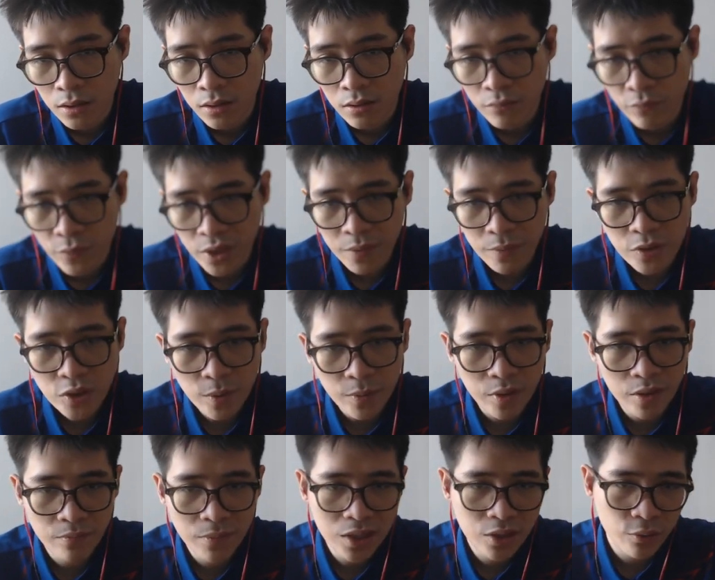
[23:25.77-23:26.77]
When the bishop
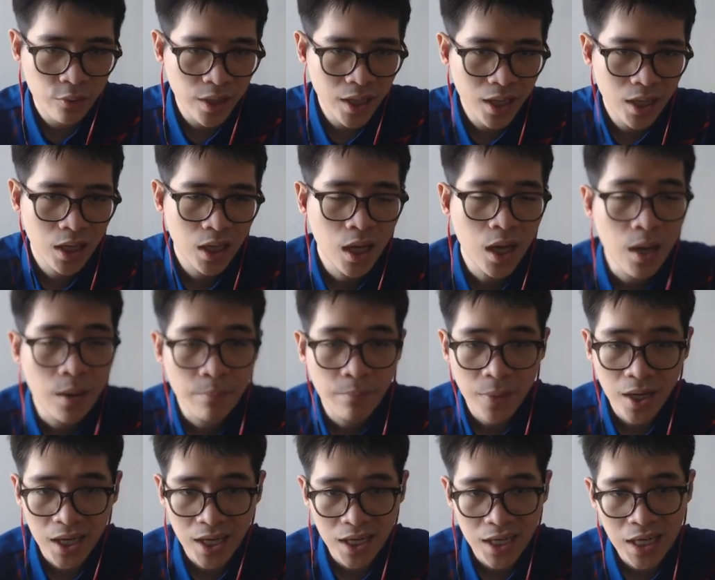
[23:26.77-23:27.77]
on b3
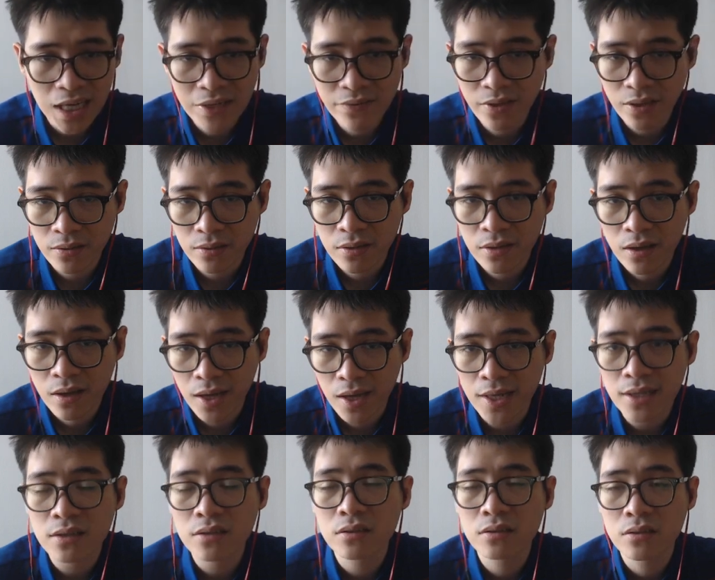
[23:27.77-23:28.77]
may even
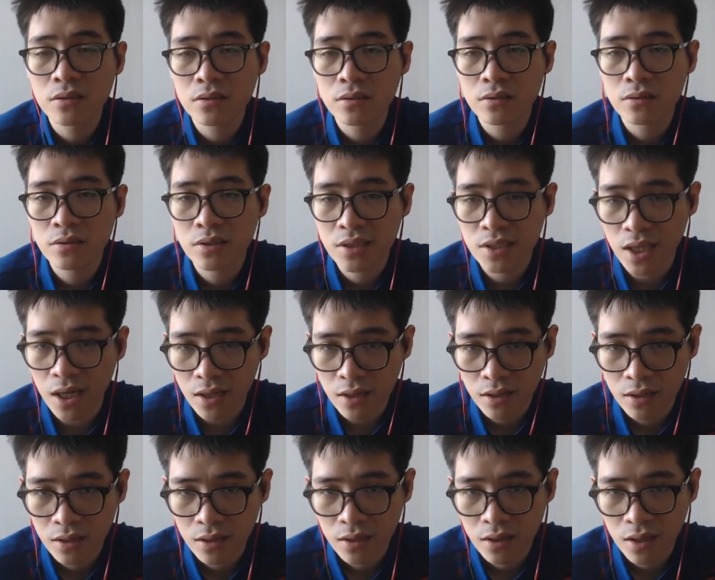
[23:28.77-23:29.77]
get stuck
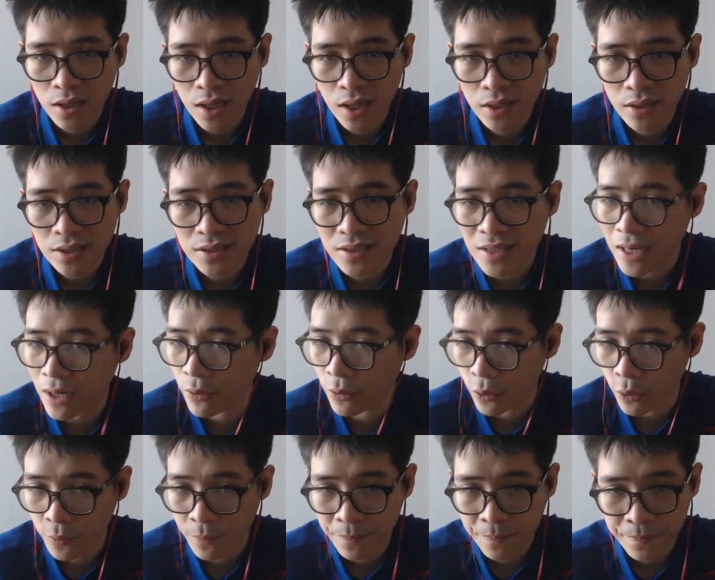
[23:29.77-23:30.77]
in this
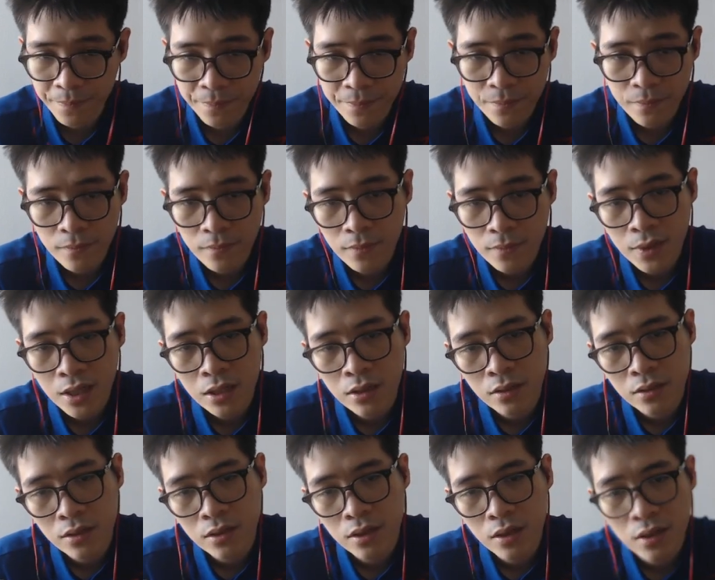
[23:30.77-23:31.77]
diagonal.
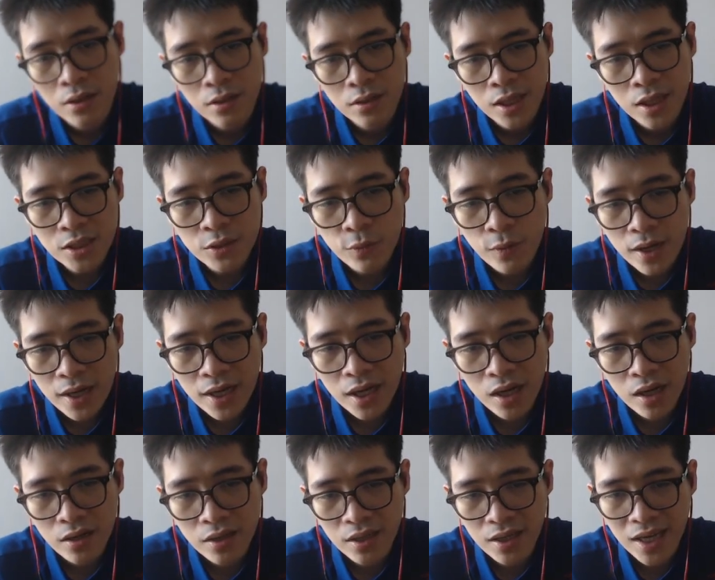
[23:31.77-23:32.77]
That's why
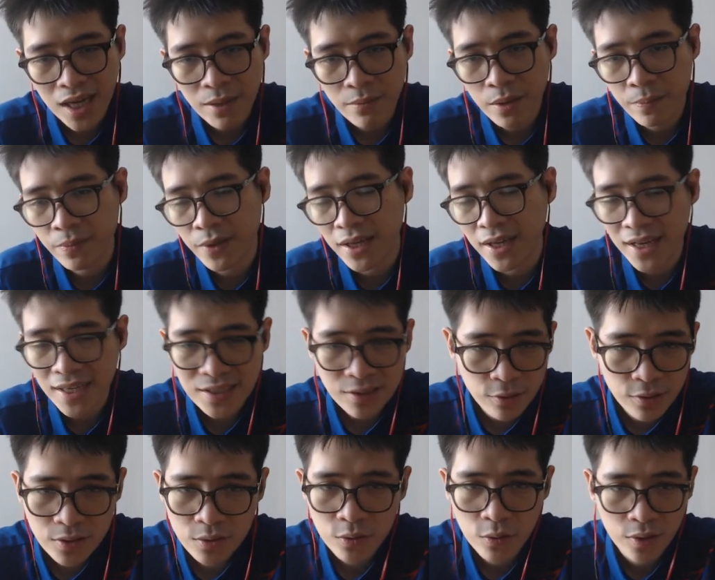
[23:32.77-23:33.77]
here in the game he played
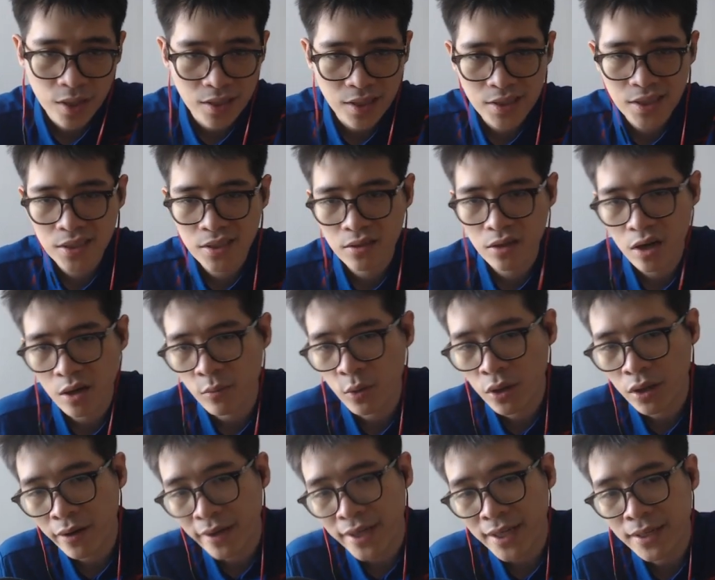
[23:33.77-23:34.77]
castles. Okay, this is a normal
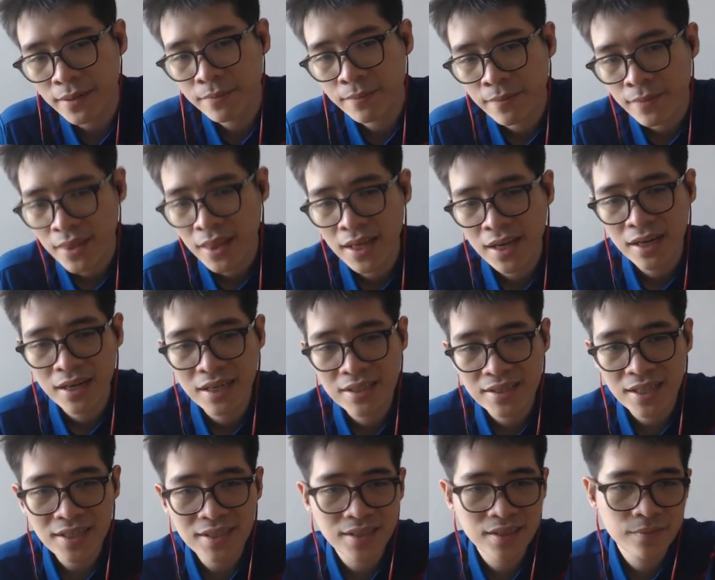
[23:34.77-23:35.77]
line.
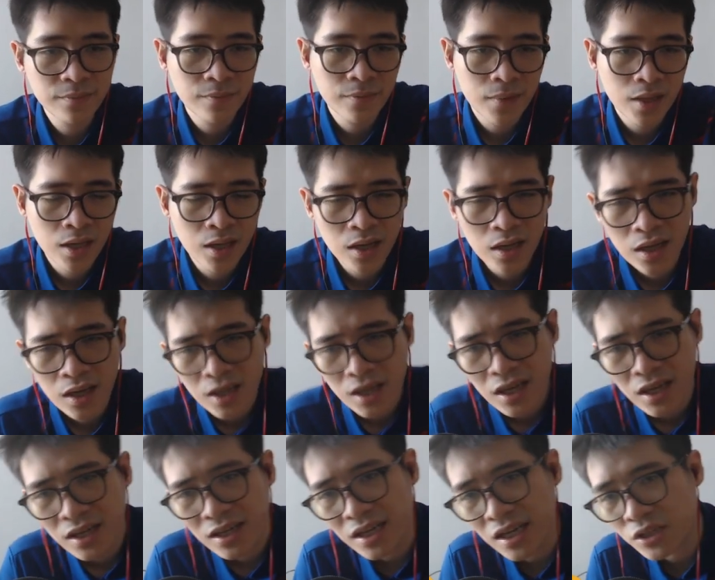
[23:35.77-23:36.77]
d6.
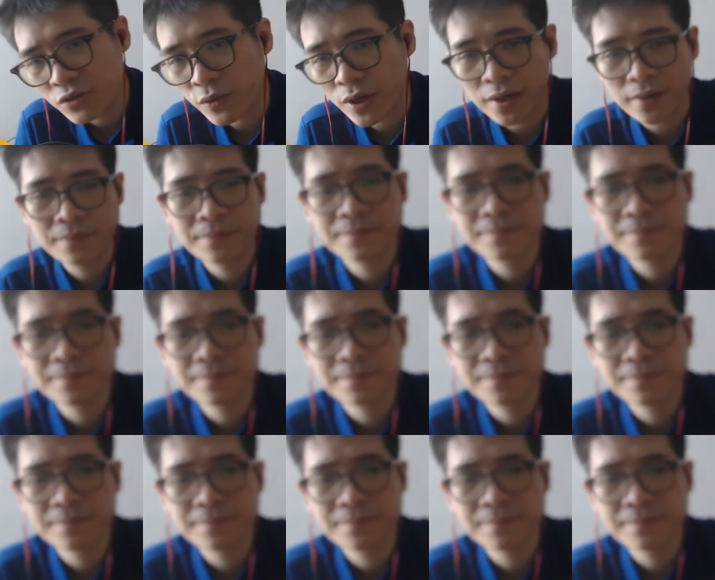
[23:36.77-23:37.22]
Here's one.